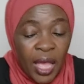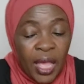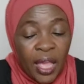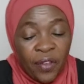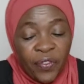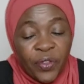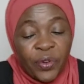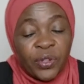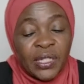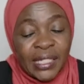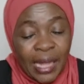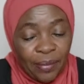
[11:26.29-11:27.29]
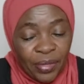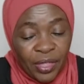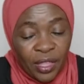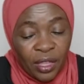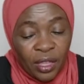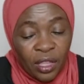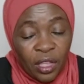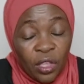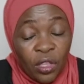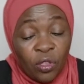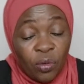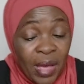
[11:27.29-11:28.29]
If you do something,
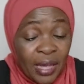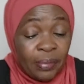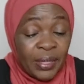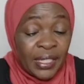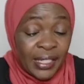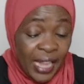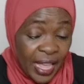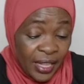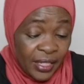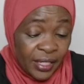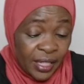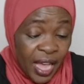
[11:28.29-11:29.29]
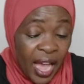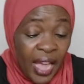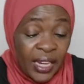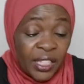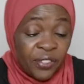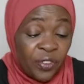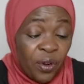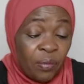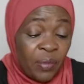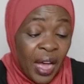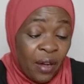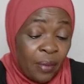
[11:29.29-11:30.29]
you make mistakes, and it's
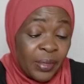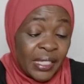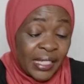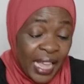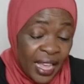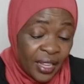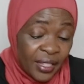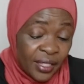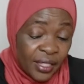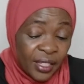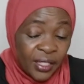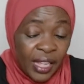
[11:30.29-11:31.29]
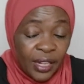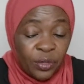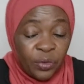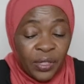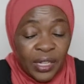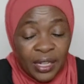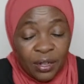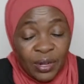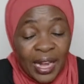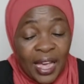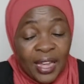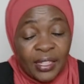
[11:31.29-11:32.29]
from our mistakes that we
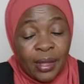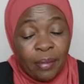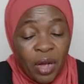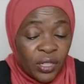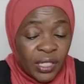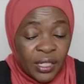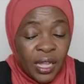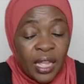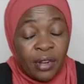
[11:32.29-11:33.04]
learn the most.